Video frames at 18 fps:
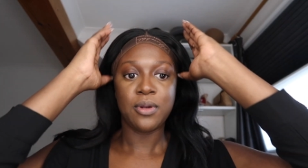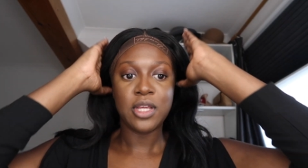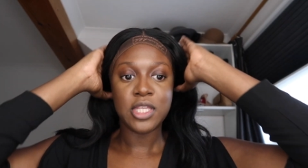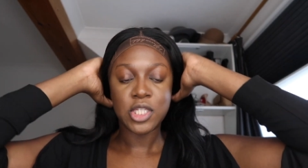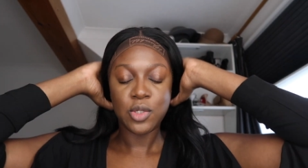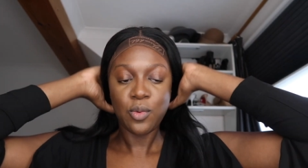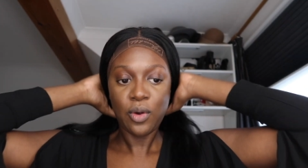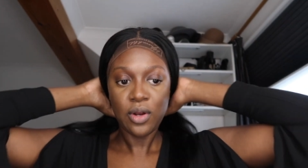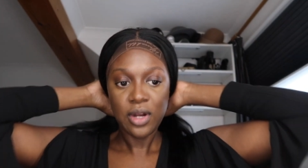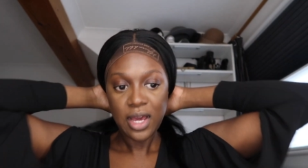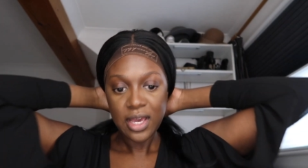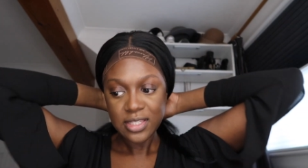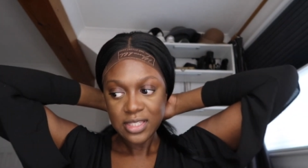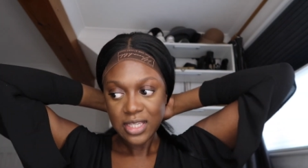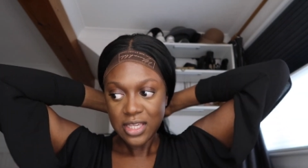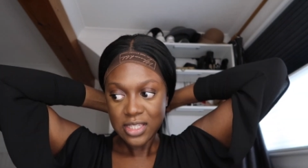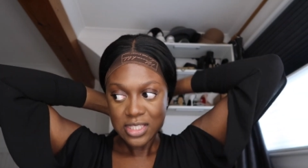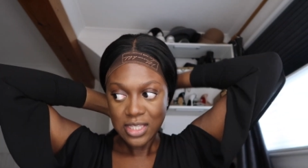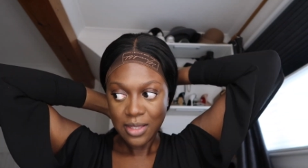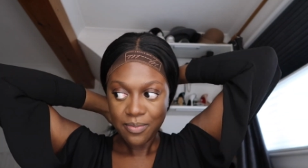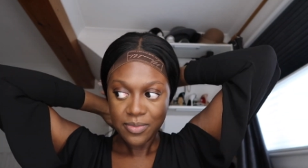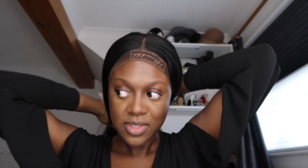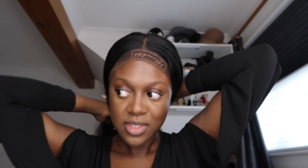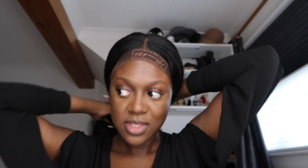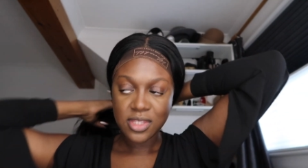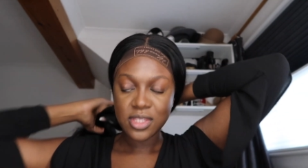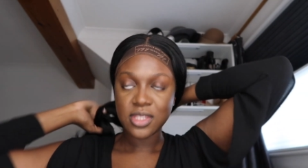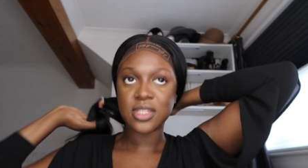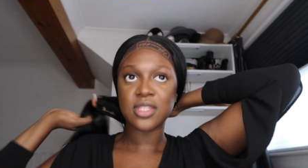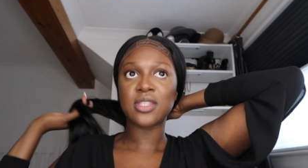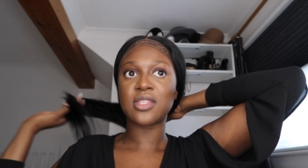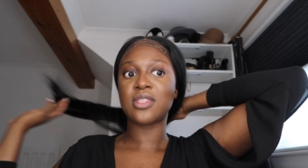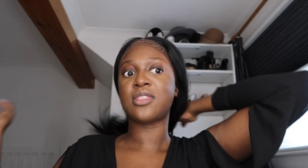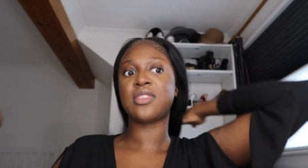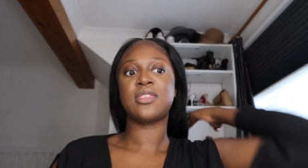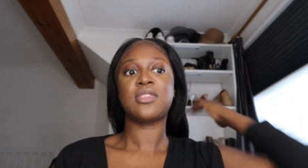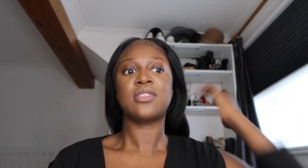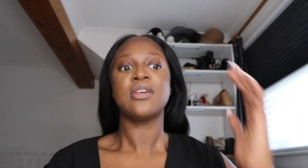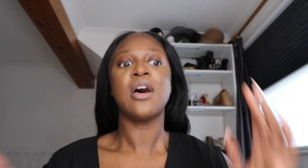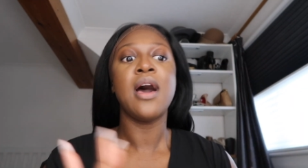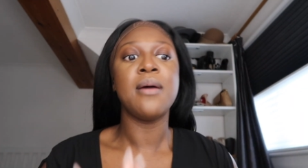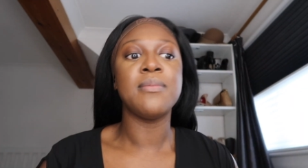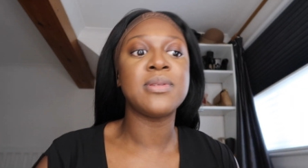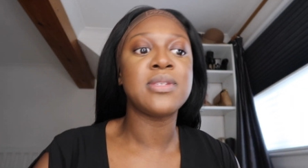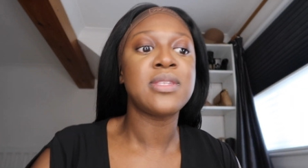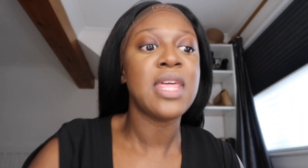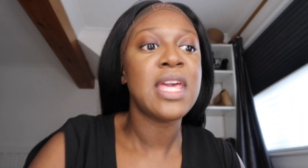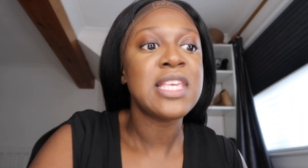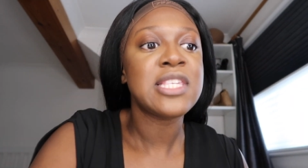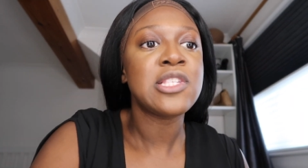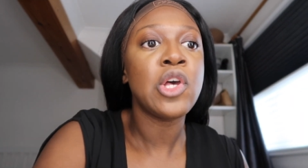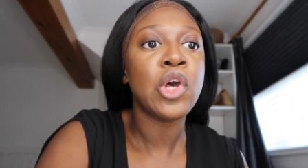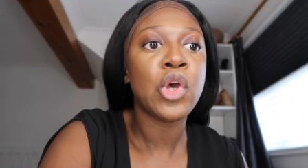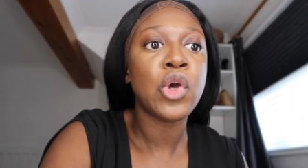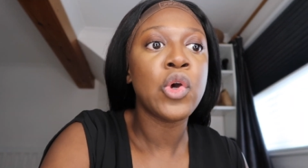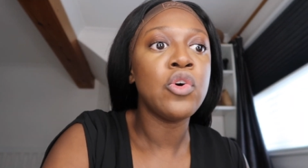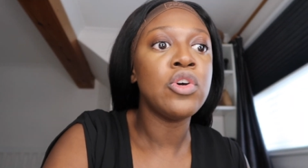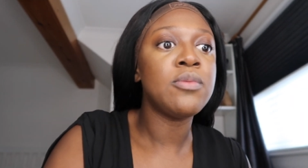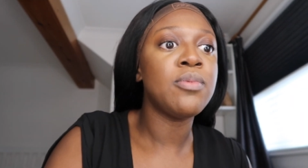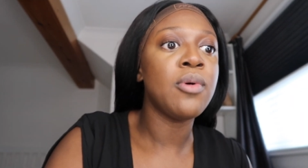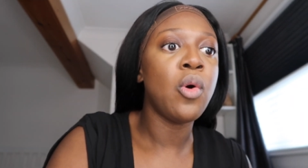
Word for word: need to realize that sometimes things look good